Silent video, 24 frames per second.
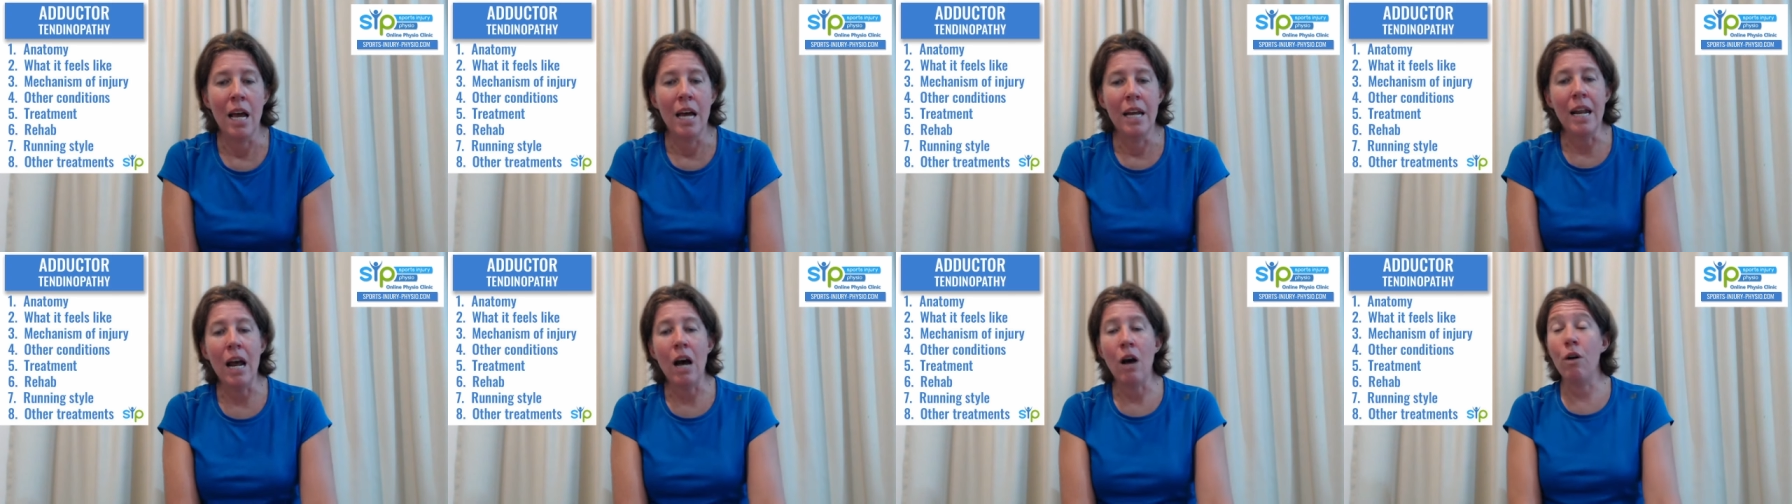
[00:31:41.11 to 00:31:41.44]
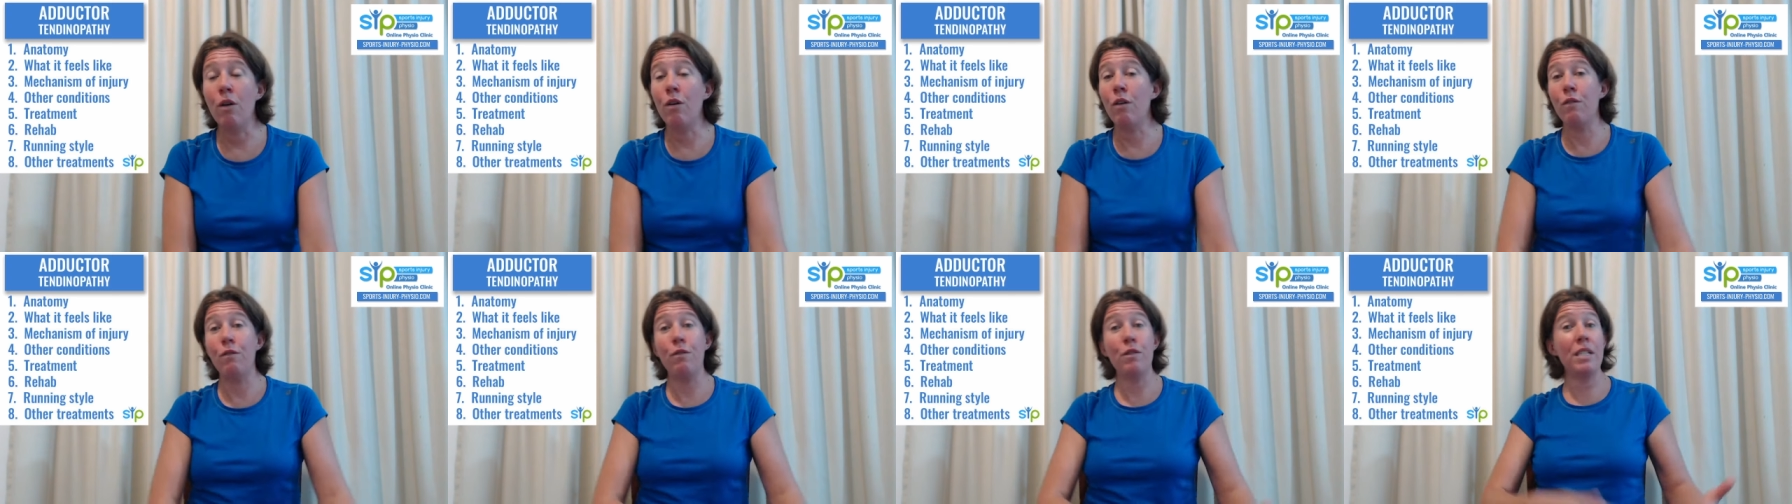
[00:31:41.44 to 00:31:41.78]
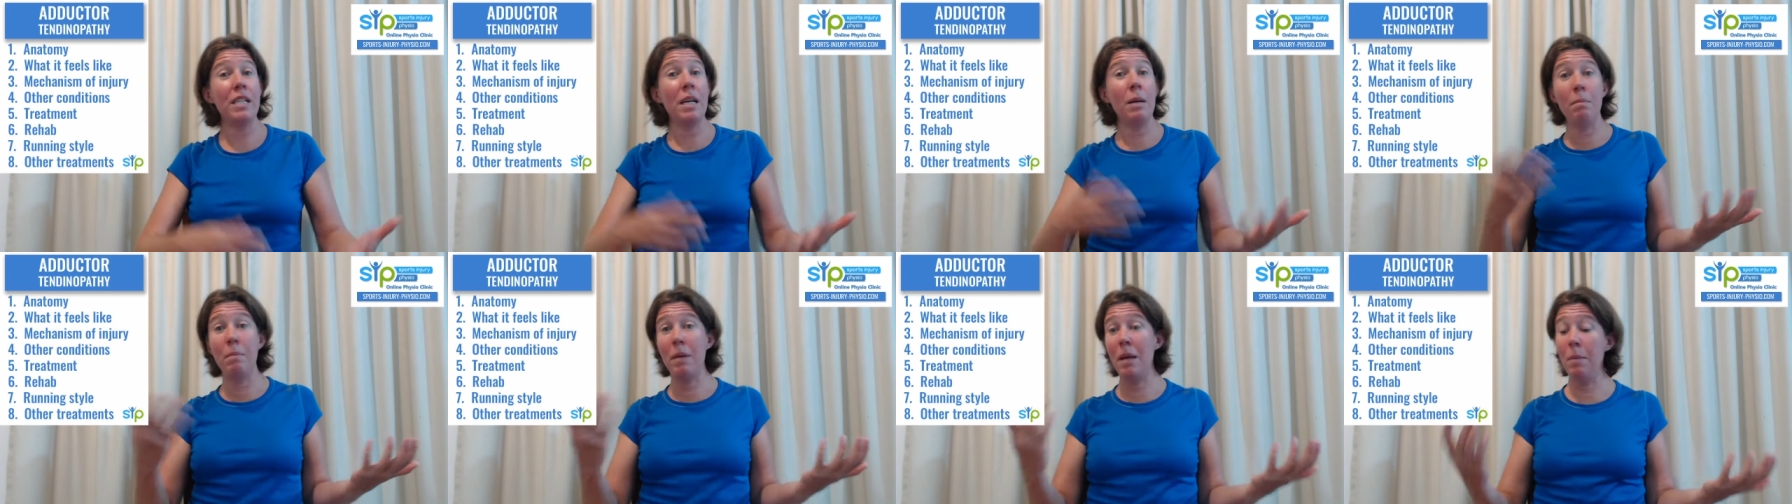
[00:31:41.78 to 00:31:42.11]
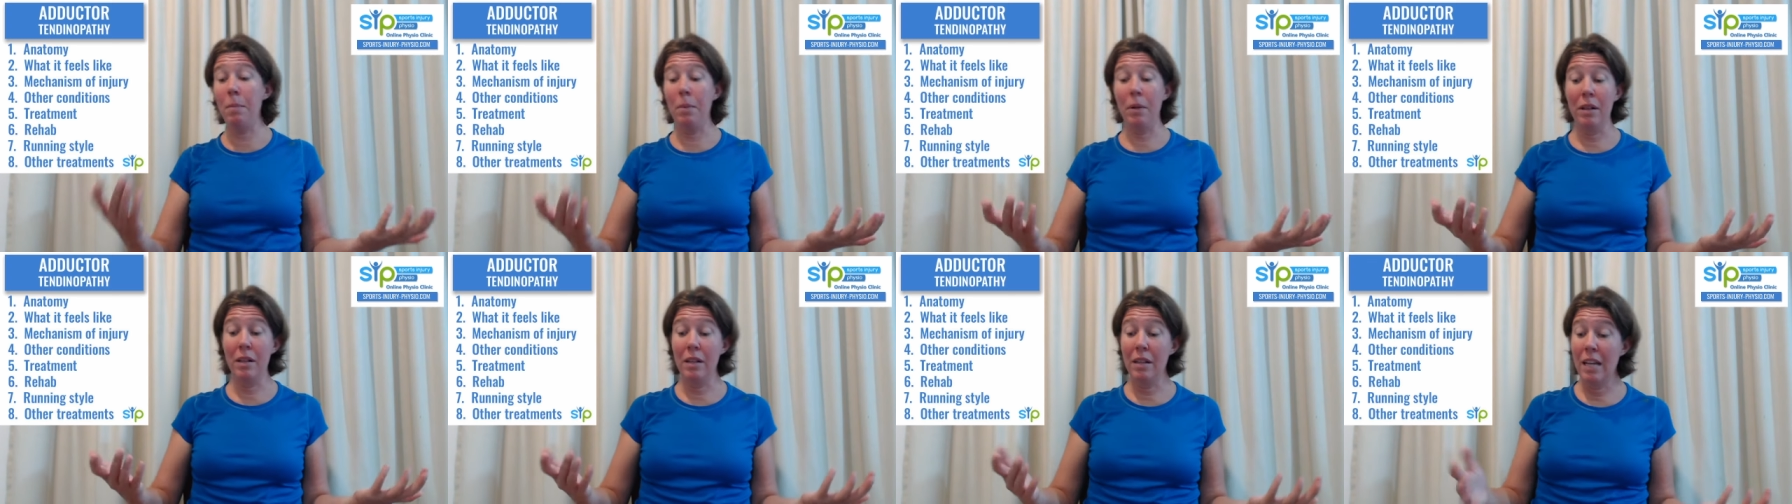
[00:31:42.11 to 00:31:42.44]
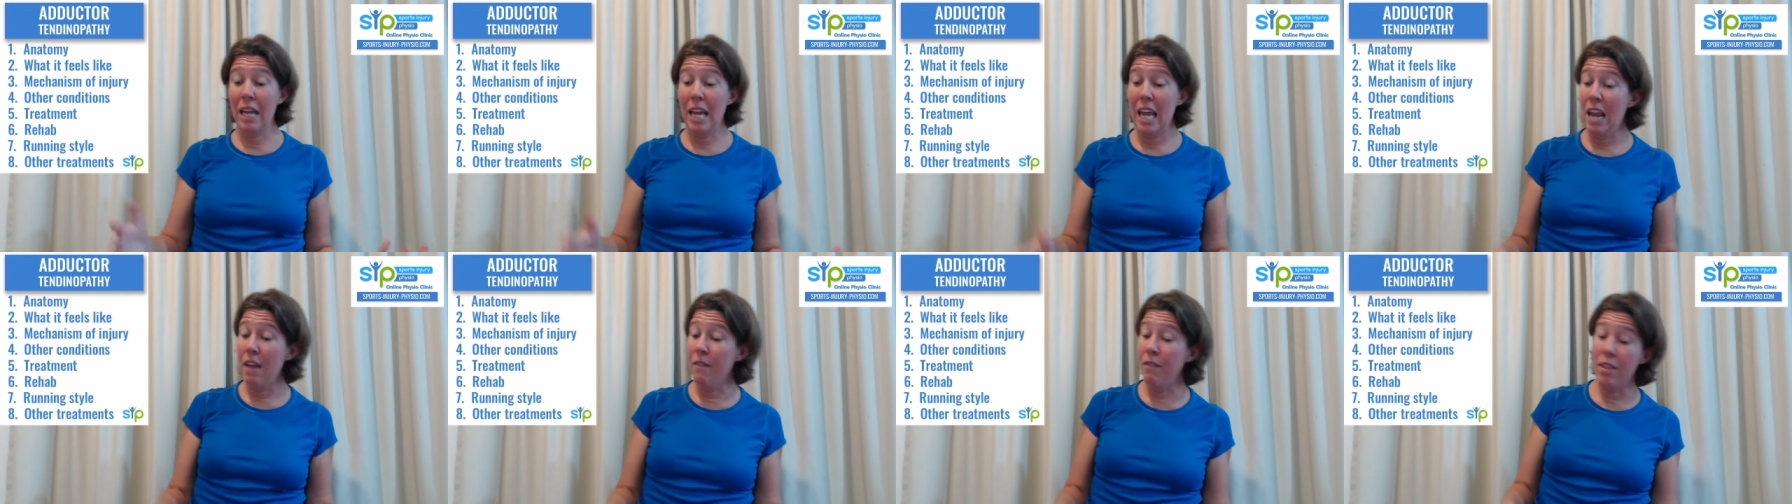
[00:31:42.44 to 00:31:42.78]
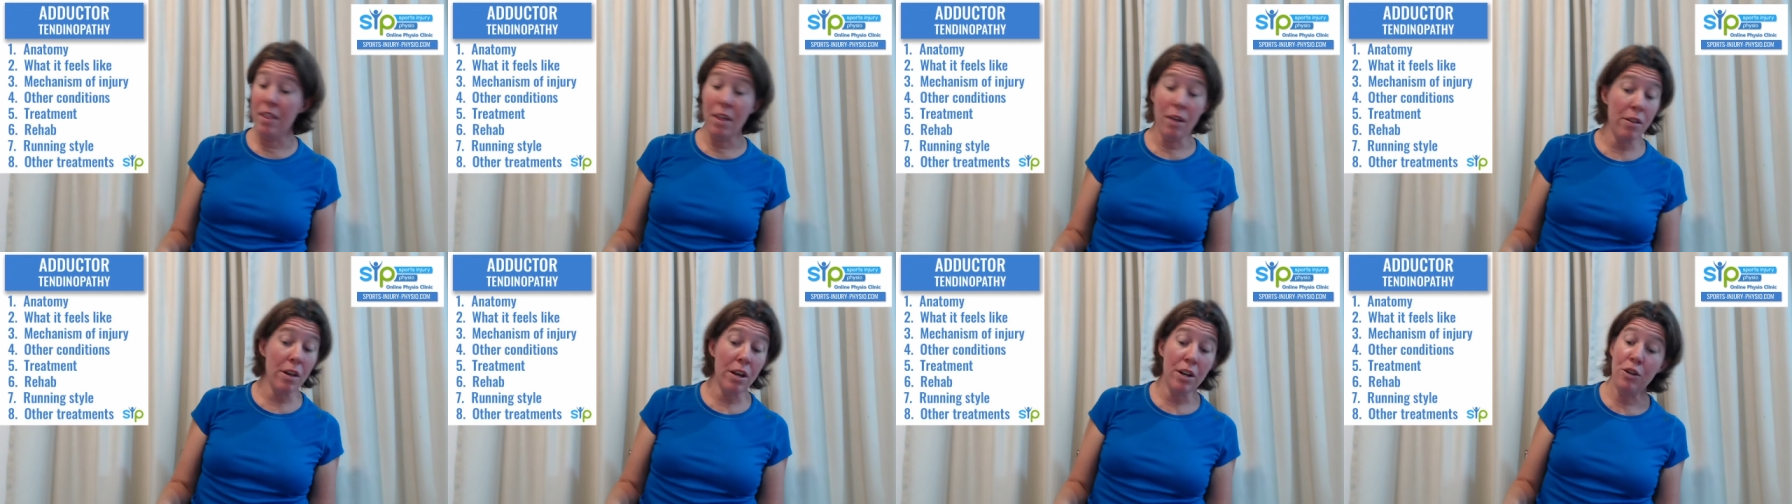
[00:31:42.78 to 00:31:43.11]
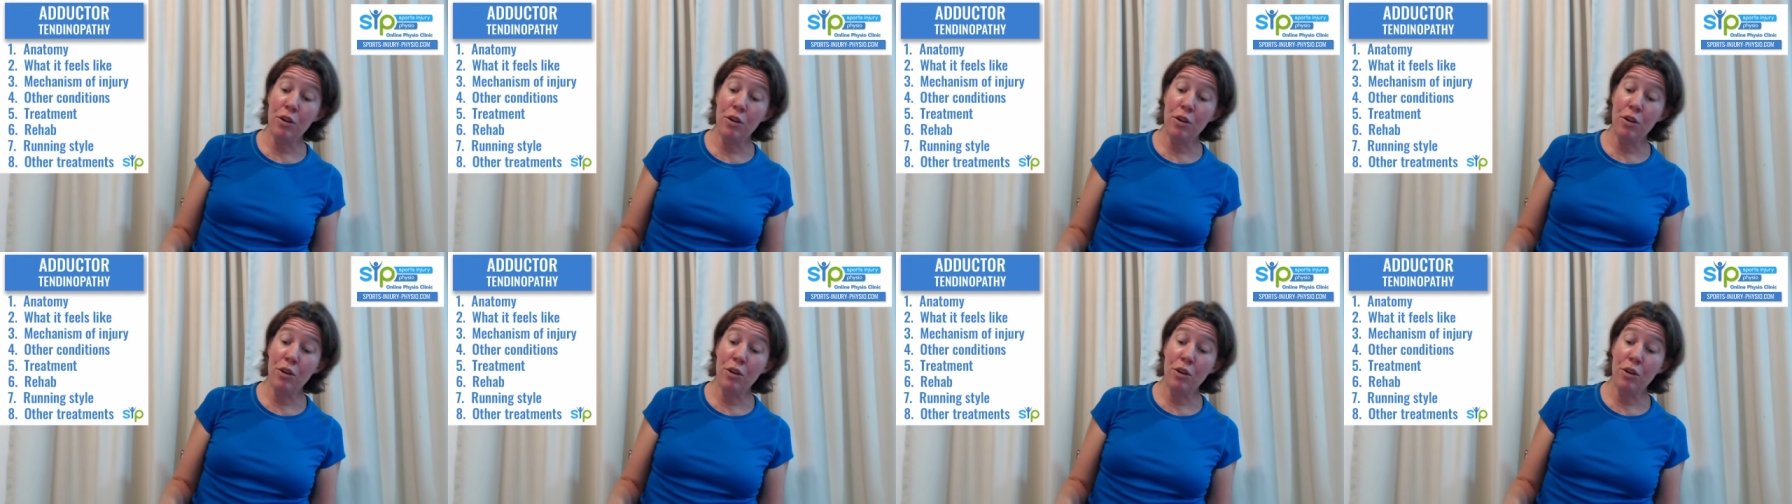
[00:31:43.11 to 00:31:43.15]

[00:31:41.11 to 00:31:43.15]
Now, for some people, even though they